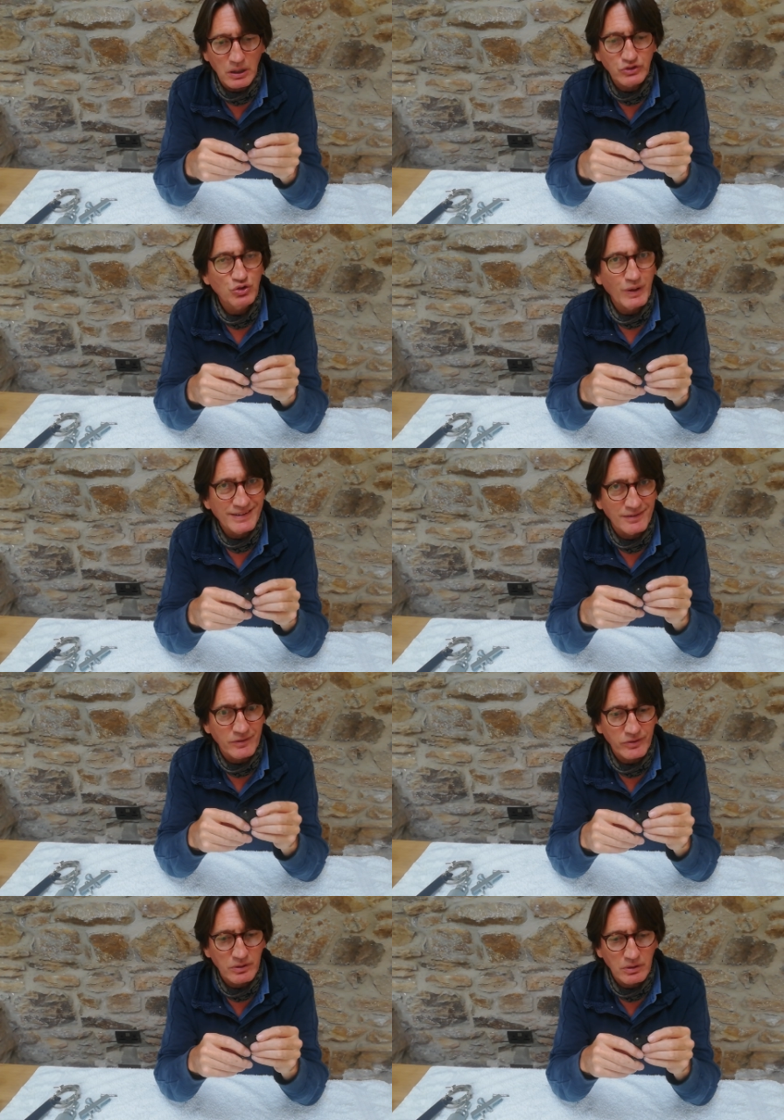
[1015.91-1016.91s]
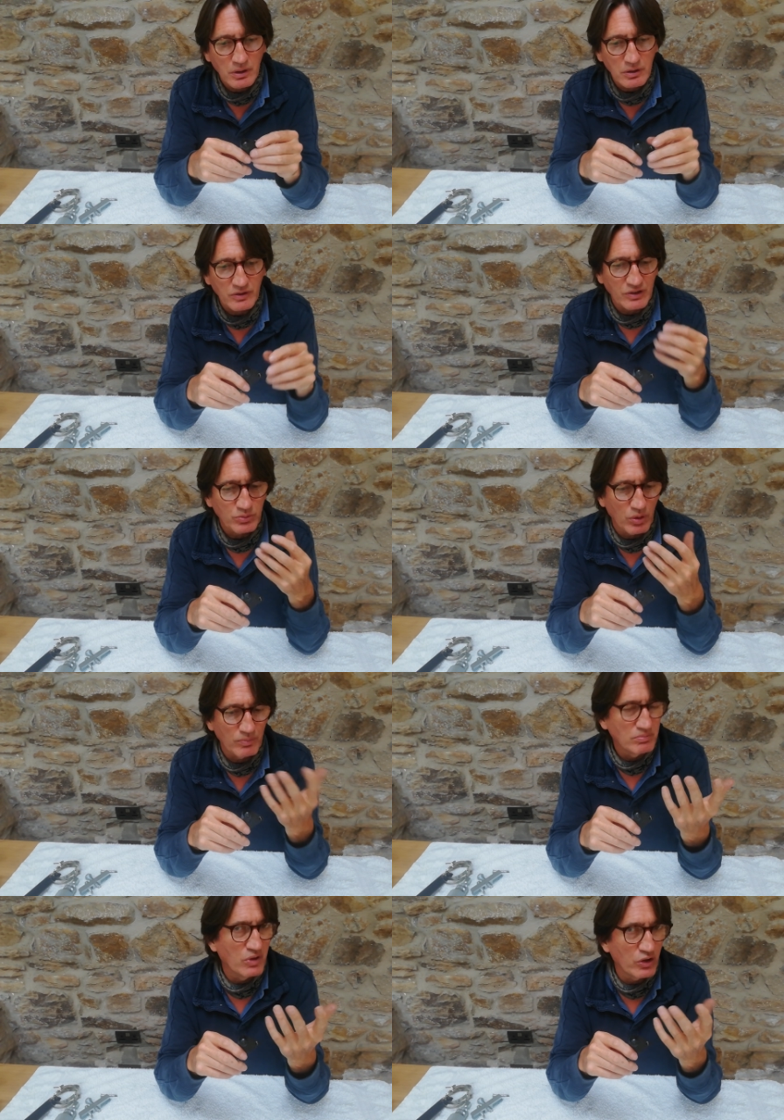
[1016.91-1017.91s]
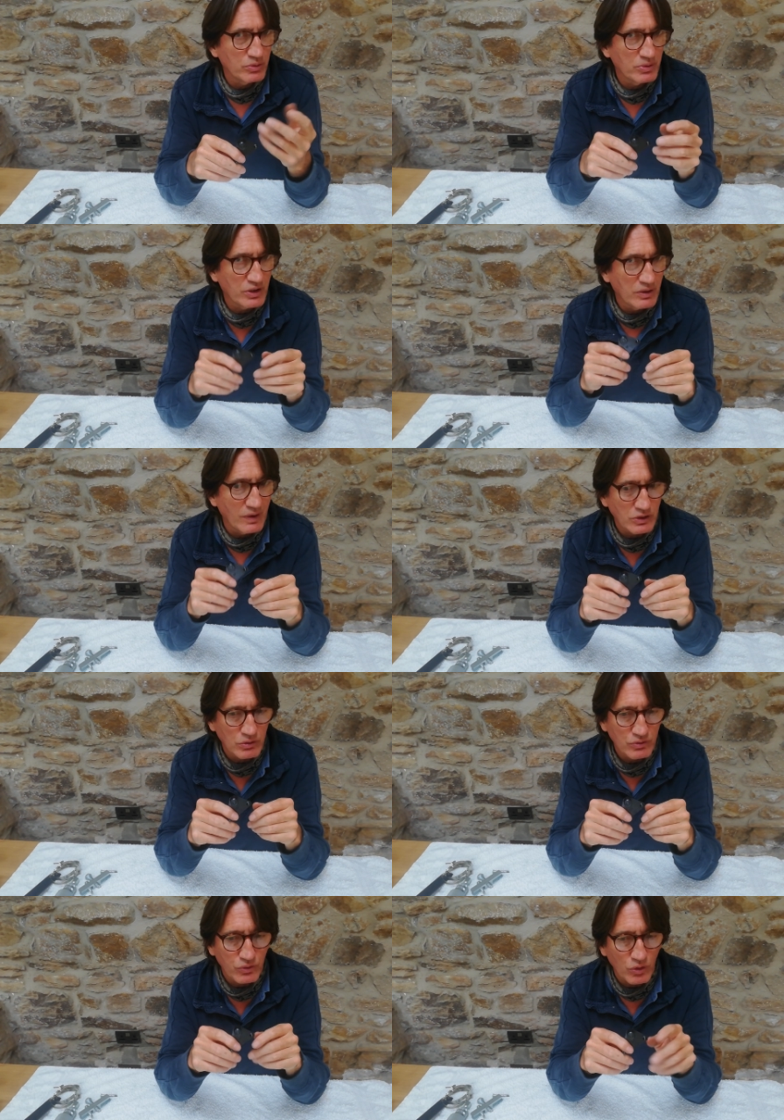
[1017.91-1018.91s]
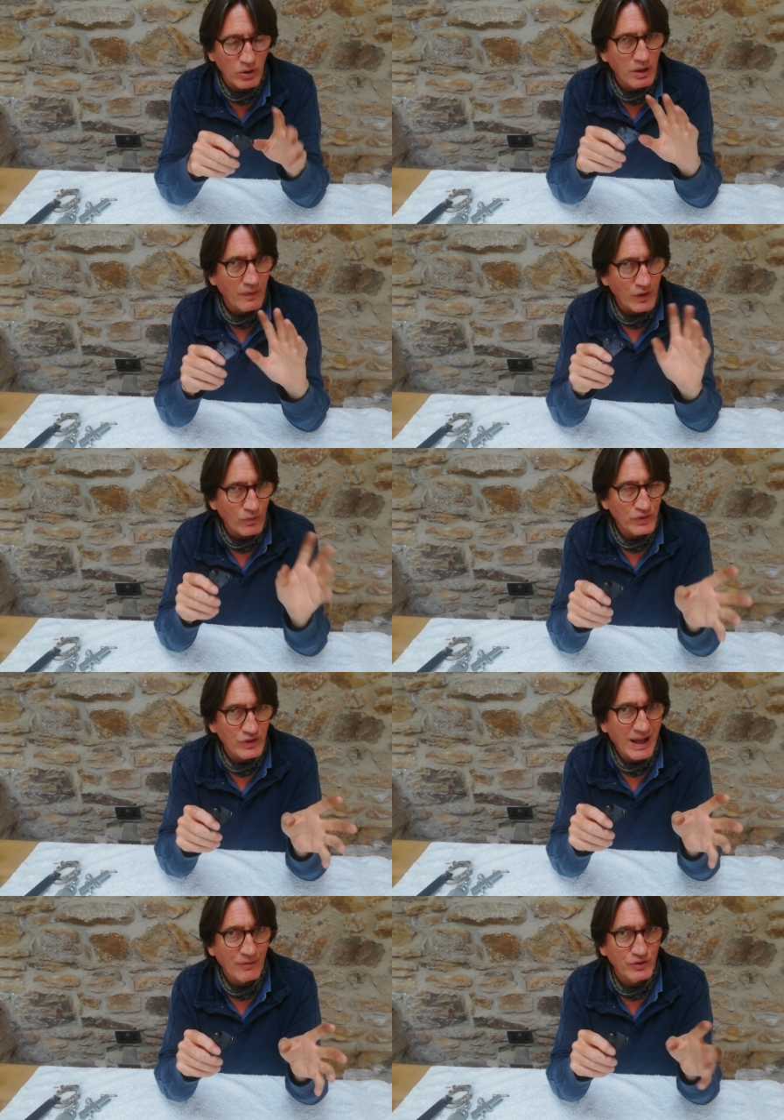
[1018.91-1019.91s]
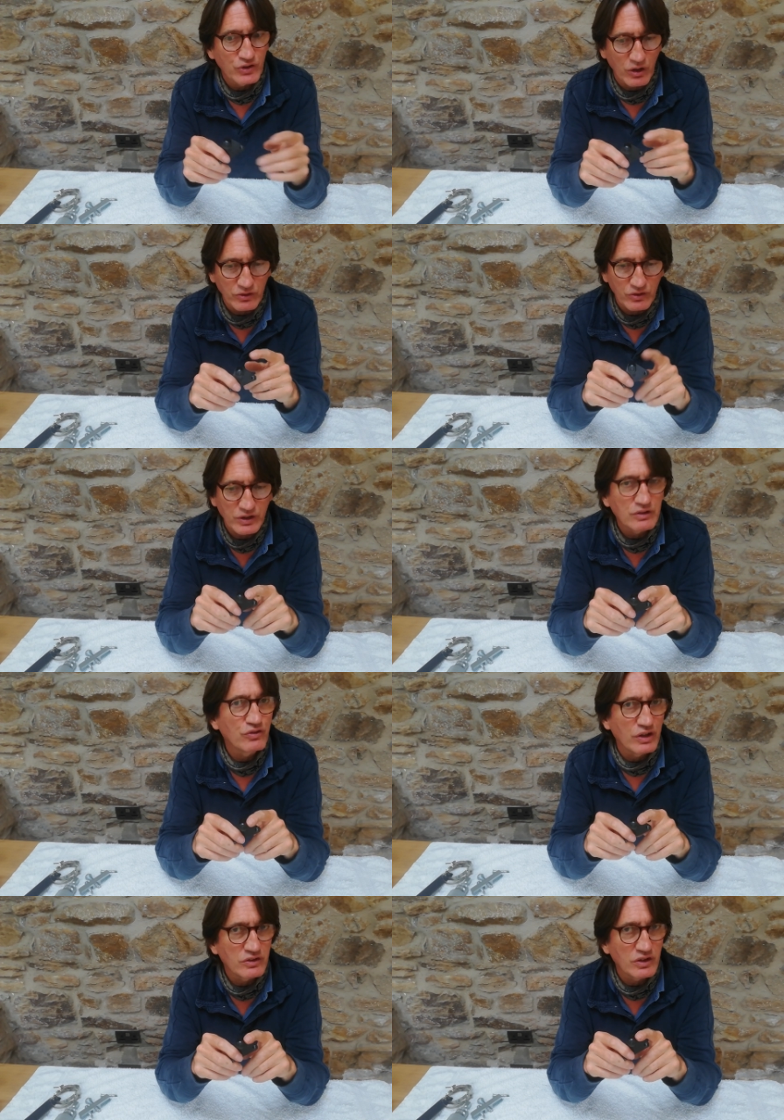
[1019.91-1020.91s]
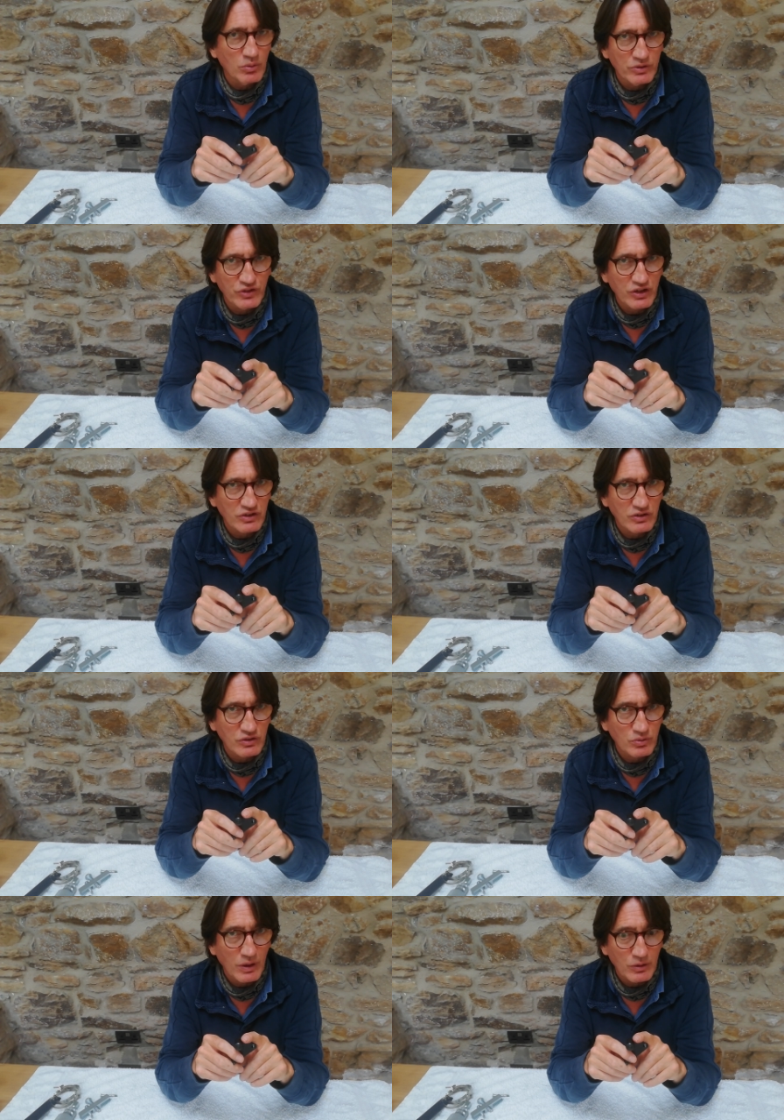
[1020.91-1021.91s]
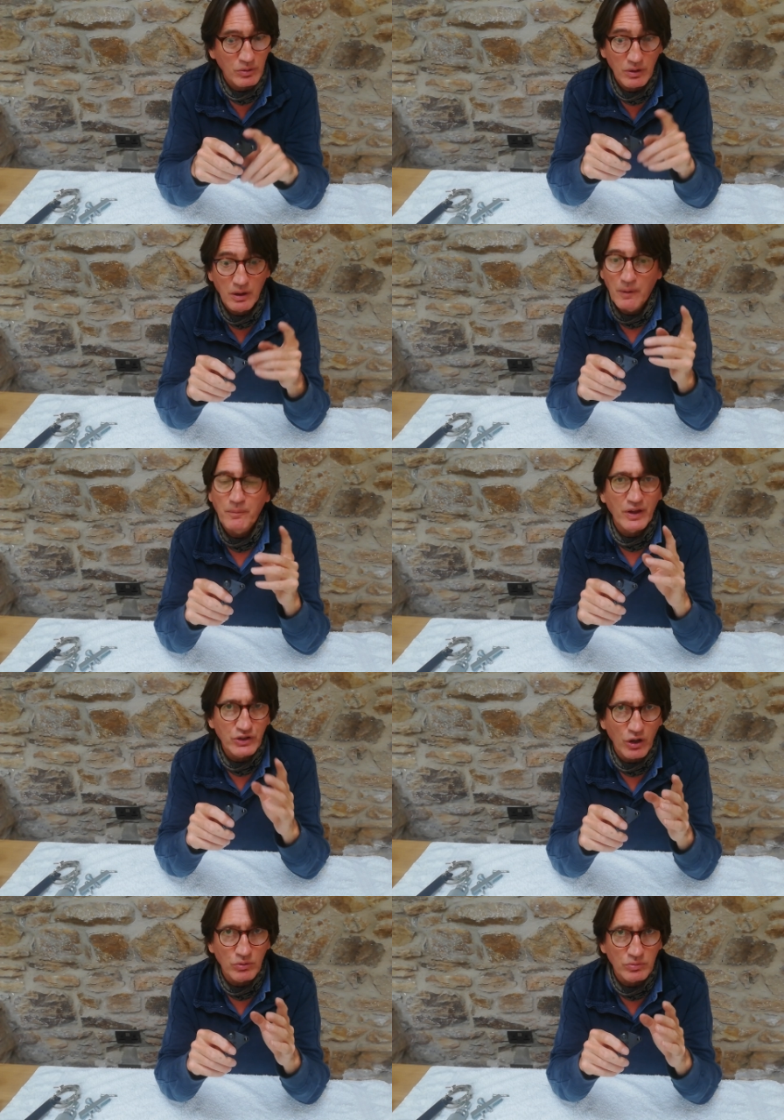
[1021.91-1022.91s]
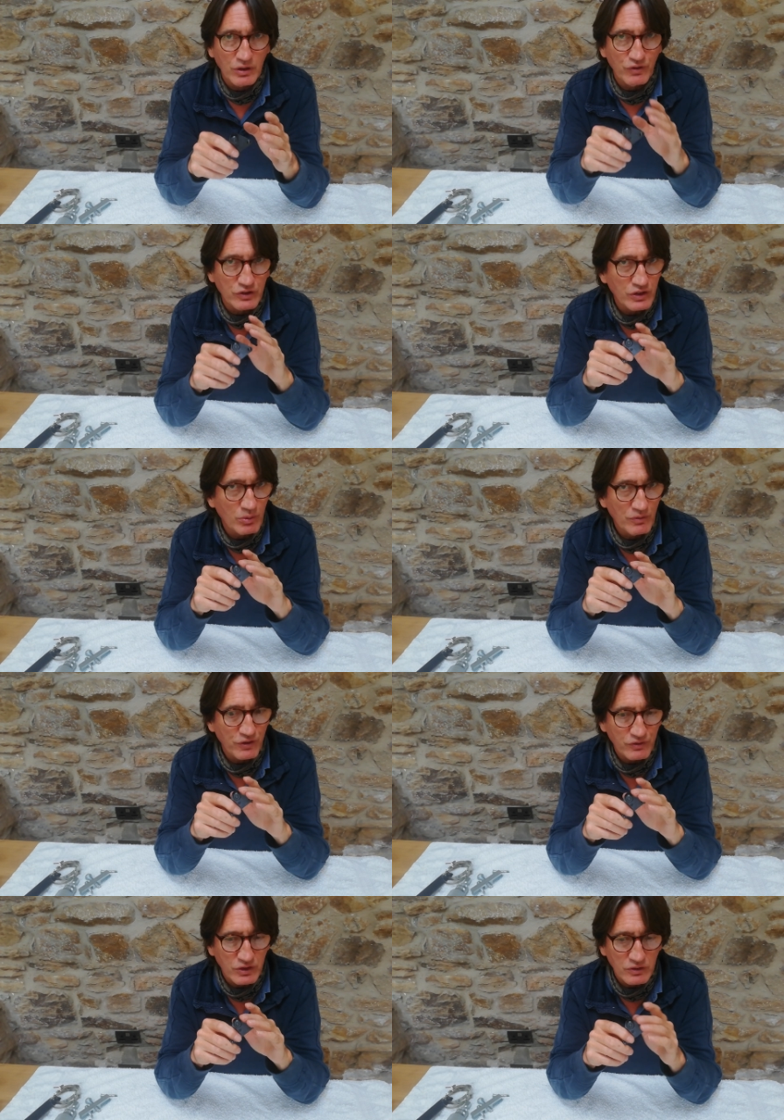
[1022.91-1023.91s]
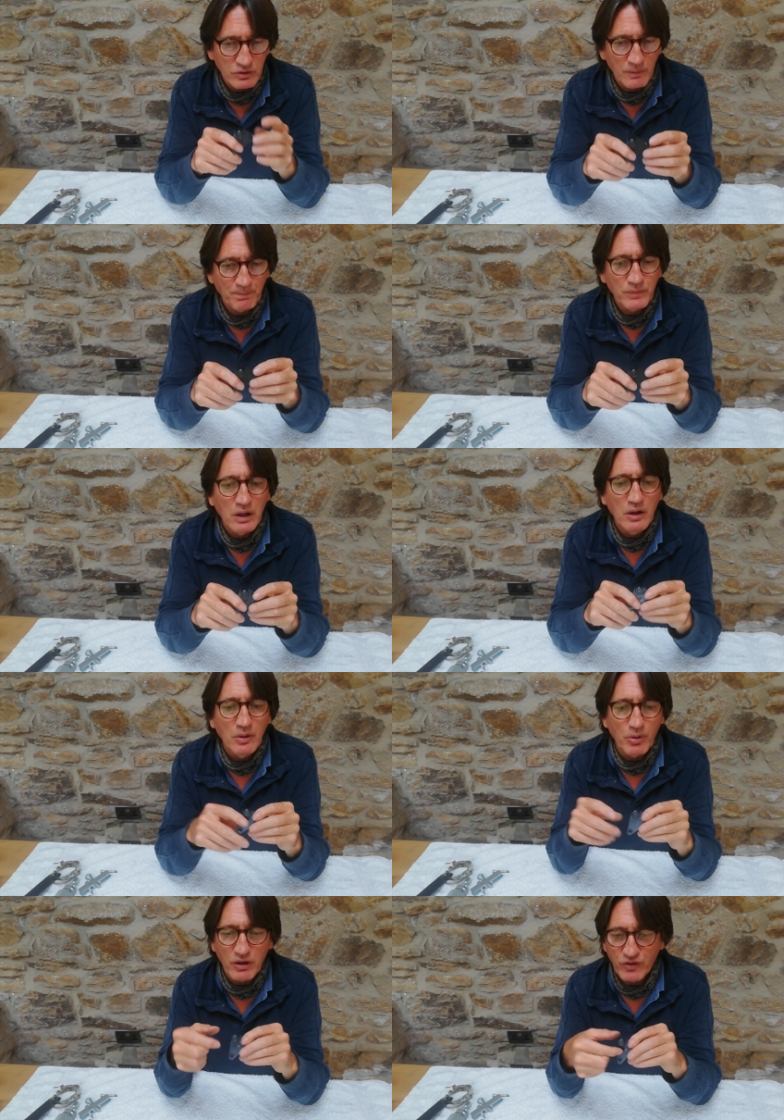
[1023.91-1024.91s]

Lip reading: twins, because that's what 90% of they're used for. They often advertise that these fit T160s as well. They don't. They fit T150s, but if